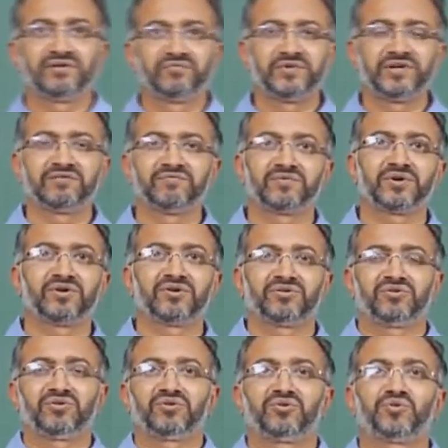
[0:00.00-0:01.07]
we've
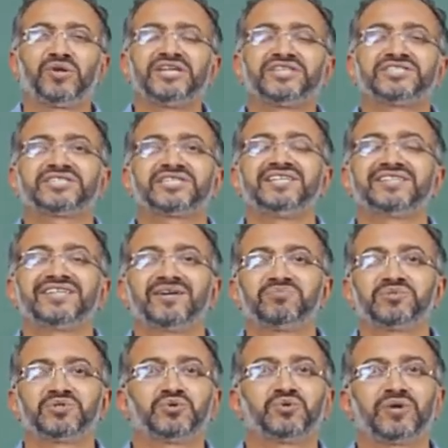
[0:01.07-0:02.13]
only seen
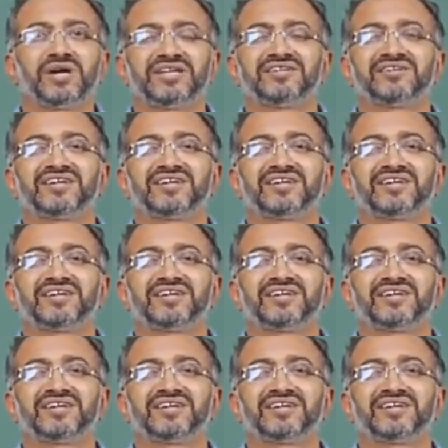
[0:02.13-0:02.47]
them through either